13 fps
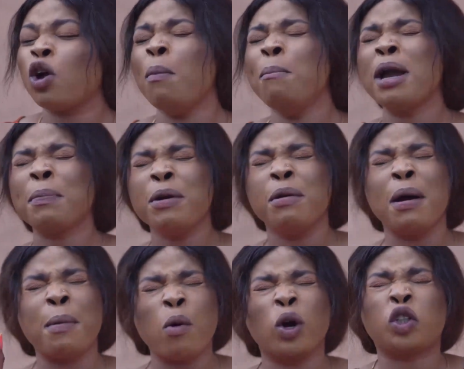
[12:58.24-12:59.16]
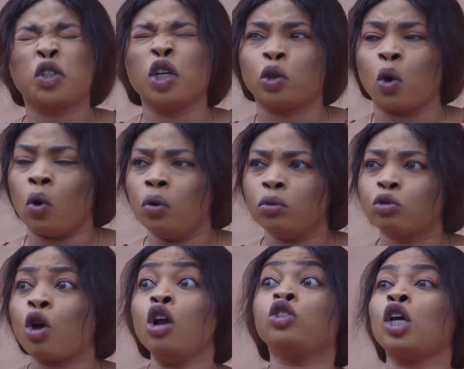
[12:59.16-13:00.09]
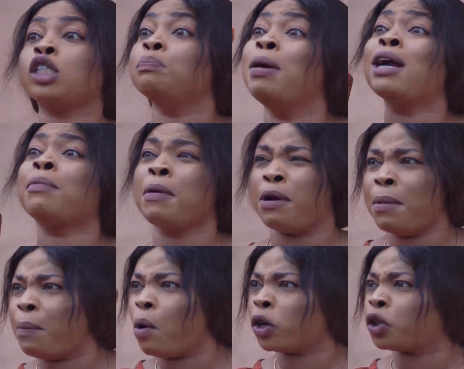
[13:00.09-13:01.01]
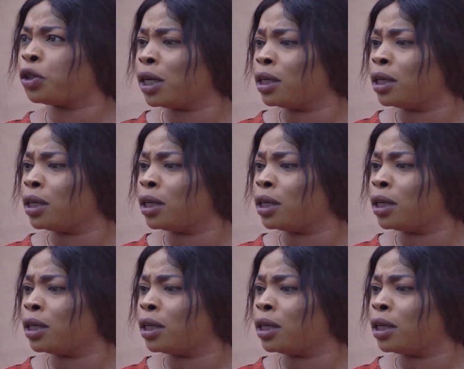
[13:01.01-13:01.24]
Don't make me remember what you did, though. Don't just make me remember what you